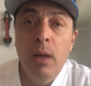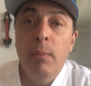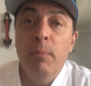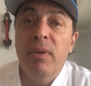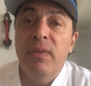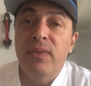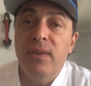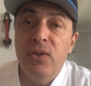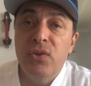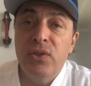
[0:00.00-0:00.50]

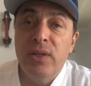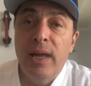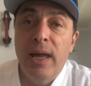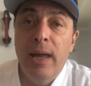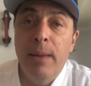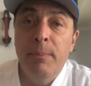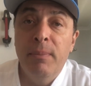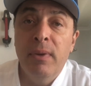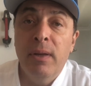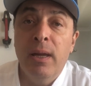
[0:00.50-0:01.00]
but this
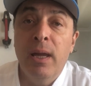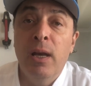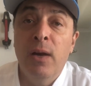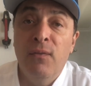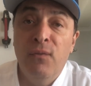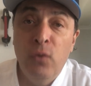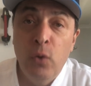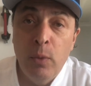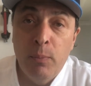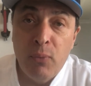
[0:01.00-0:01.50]
time in a
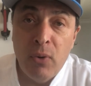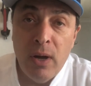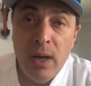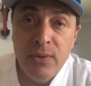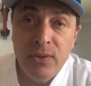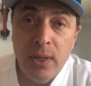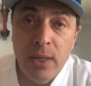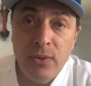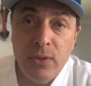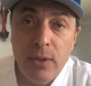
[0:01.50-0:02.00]
food
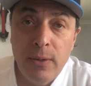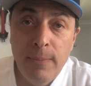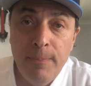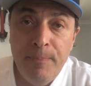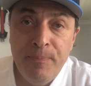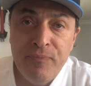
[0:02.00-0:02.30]
processor.